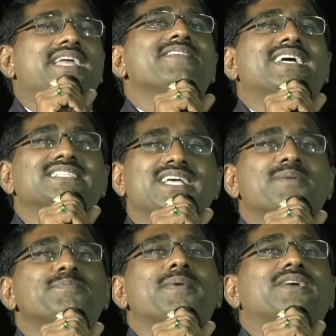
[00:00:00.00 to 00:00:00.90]
give an
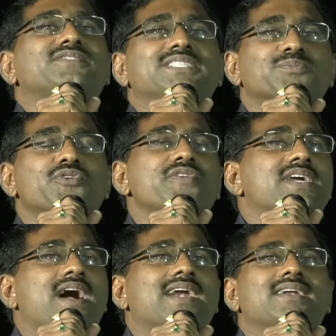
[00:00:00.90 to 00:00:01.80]
example of this
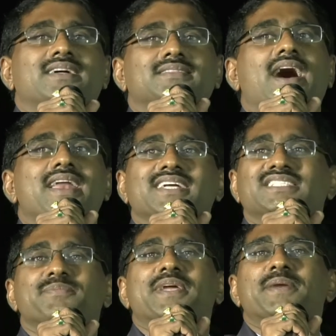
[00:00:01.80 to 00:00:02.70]
movie called Tare
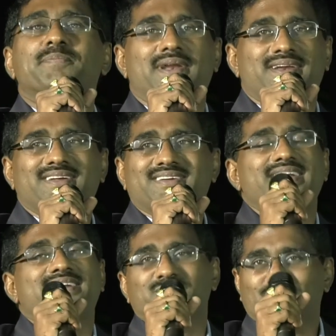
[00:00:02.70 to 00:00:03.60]
Jameen Par, right?